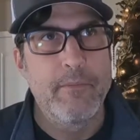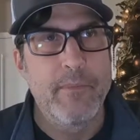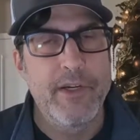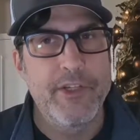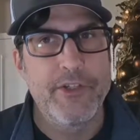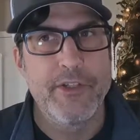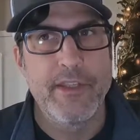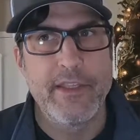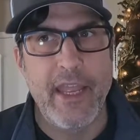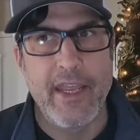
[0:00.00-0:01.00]
Pretty sure
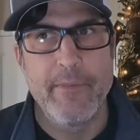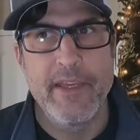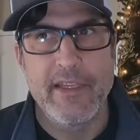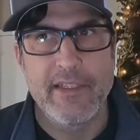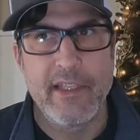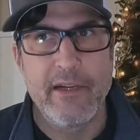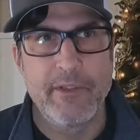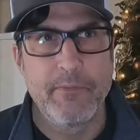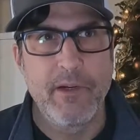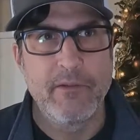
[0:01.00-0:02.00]
that the ABS light
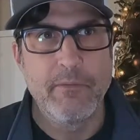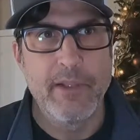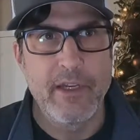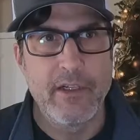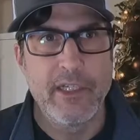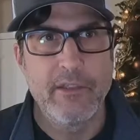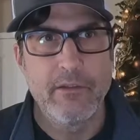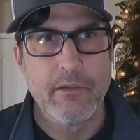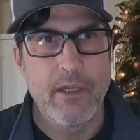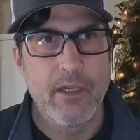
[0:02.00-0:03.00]
was probably on.
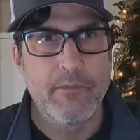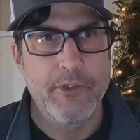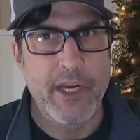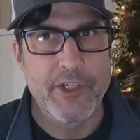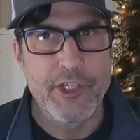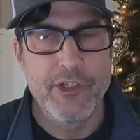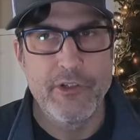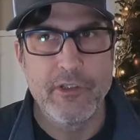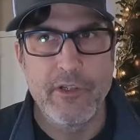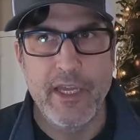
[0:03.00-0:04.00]
Traction
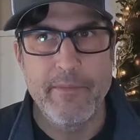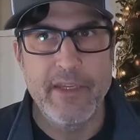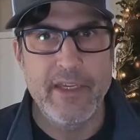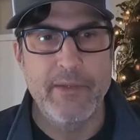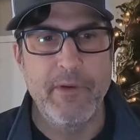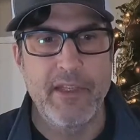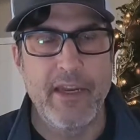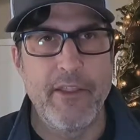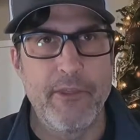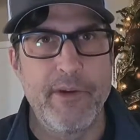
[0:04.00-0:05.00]
control ABS probably
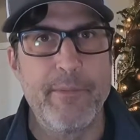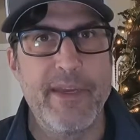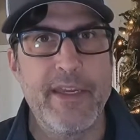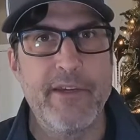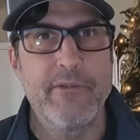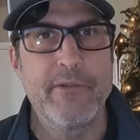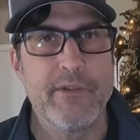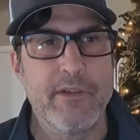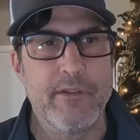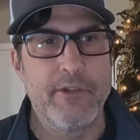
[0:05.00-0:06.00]
had the Three
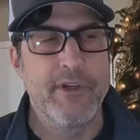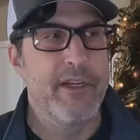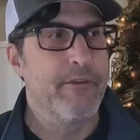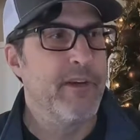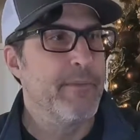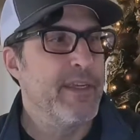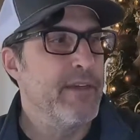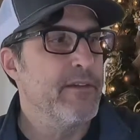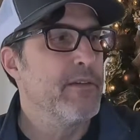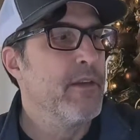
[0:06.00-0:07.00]
Amigos, the dreaded Three
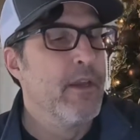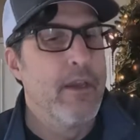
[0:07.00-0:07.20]
Amigos,